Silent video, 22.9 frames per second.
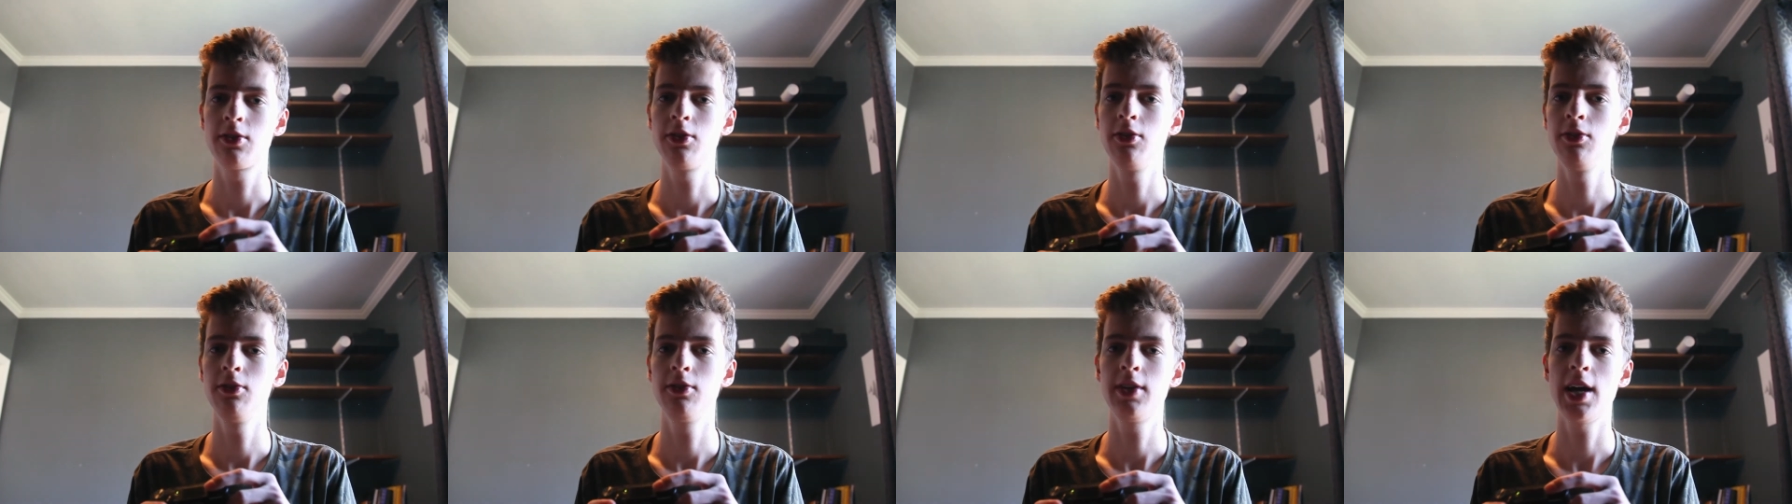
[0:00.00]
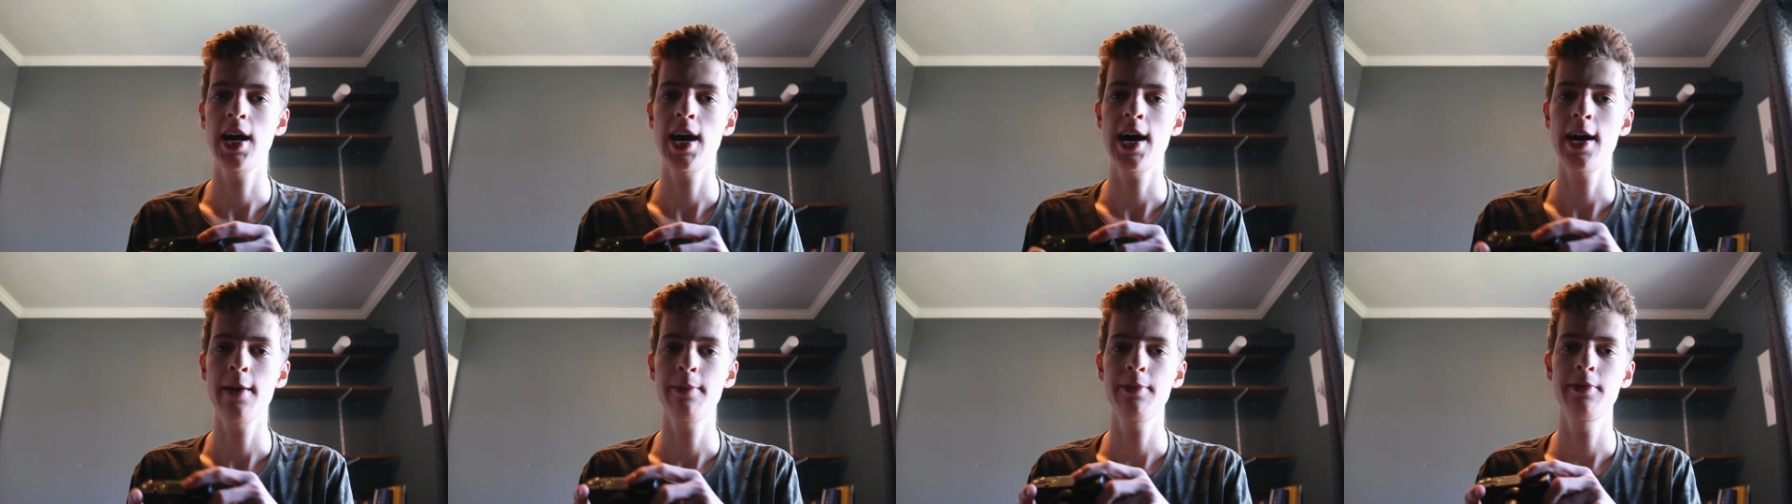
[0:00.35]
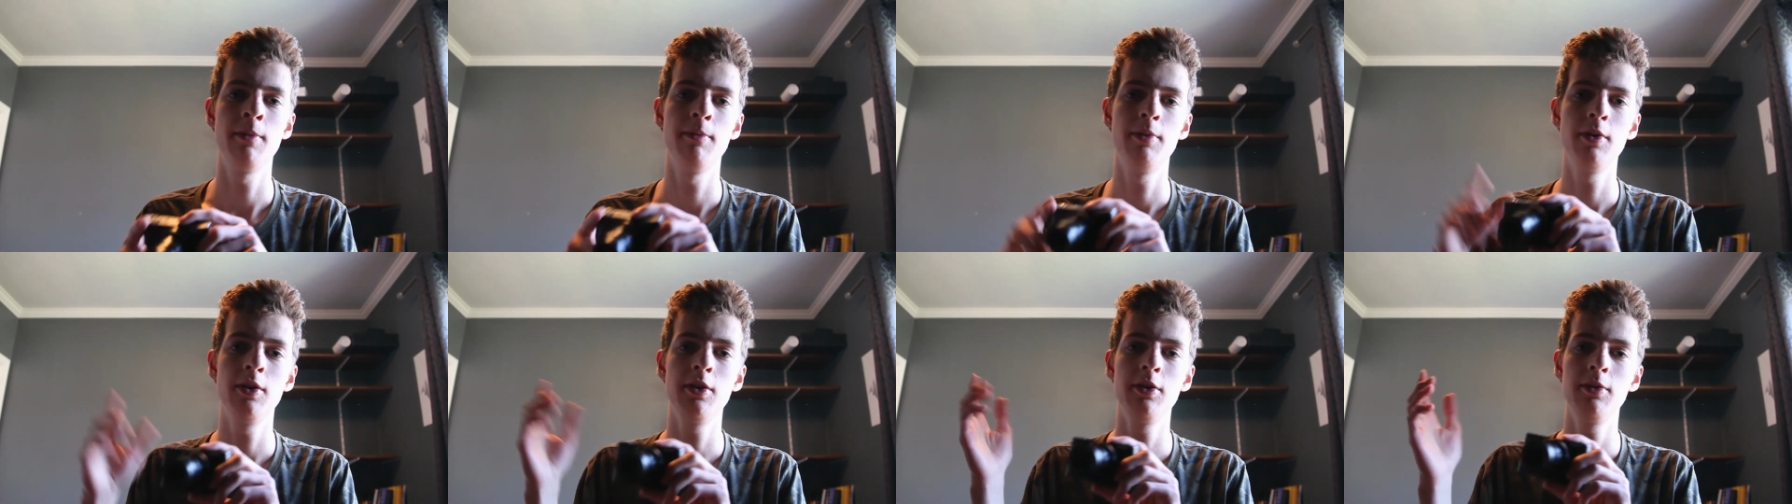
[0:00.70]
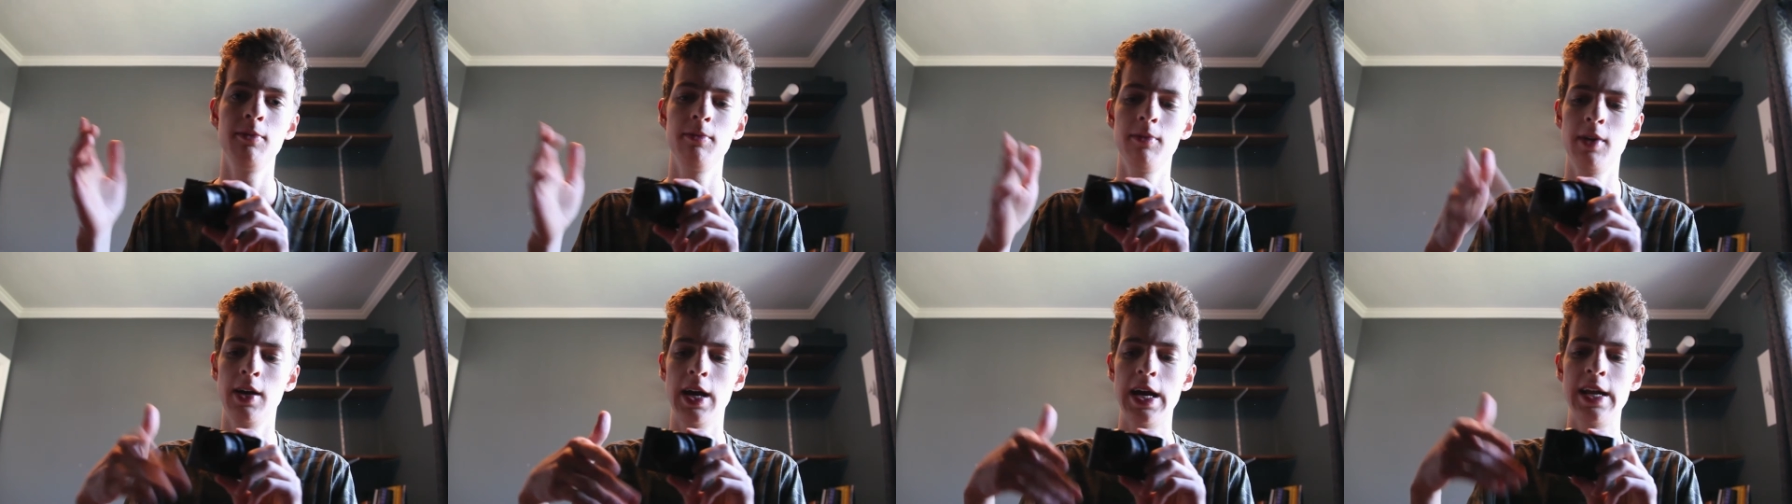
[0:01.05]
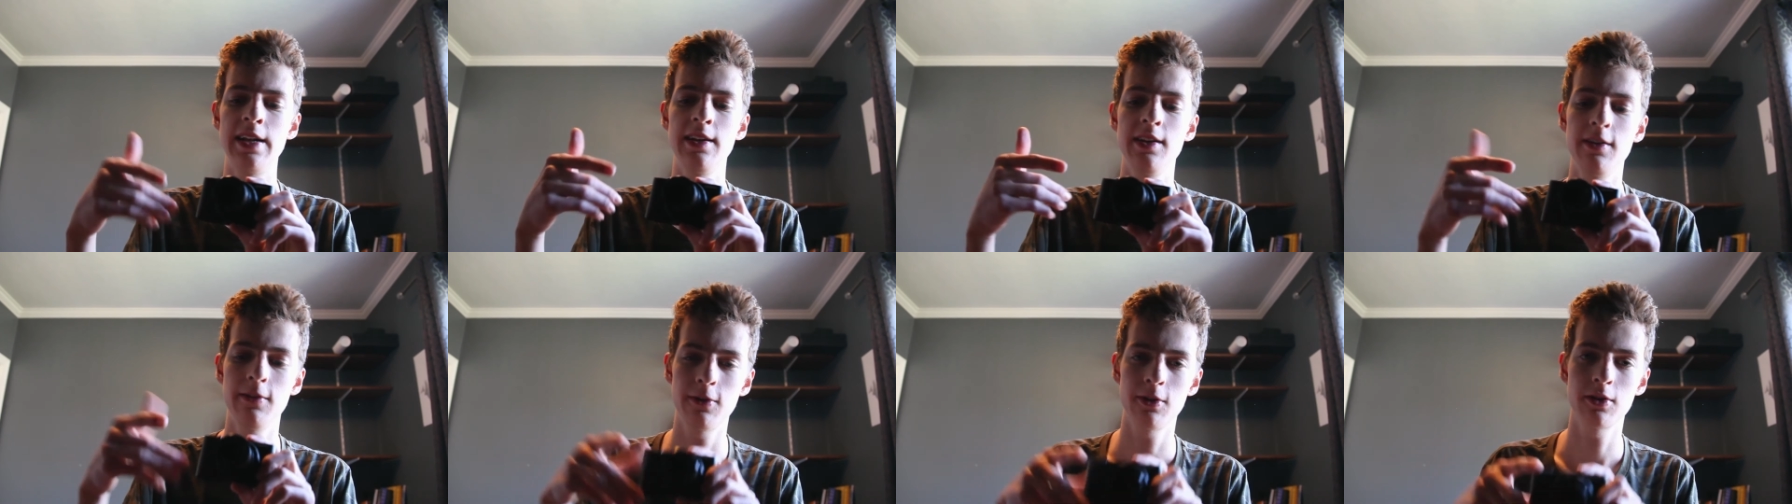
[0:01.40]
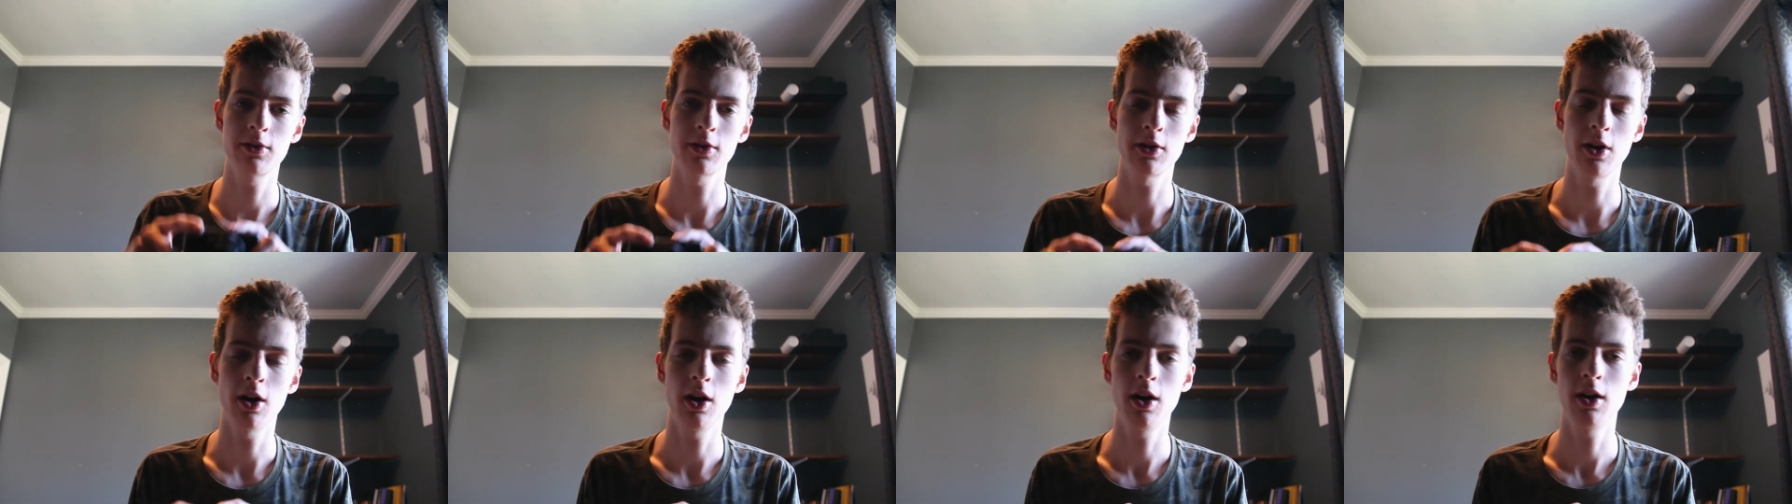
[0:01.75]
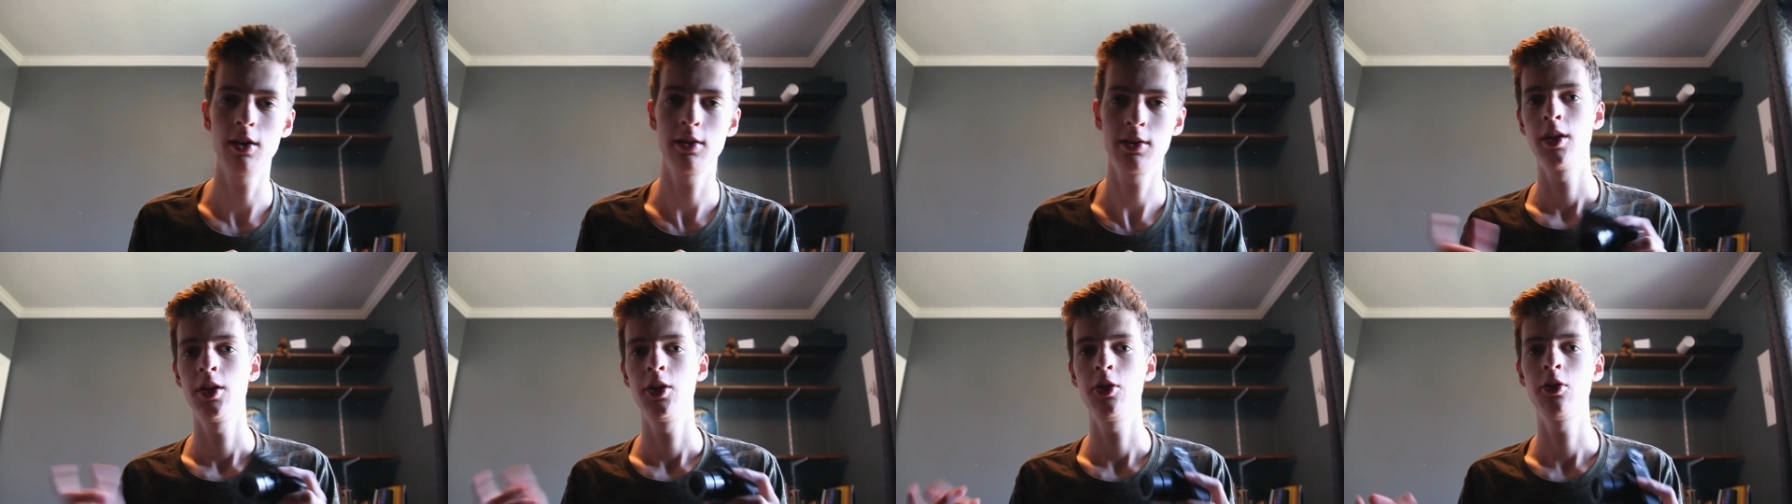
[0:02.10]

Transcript: 2 taps, boom, ND filter on.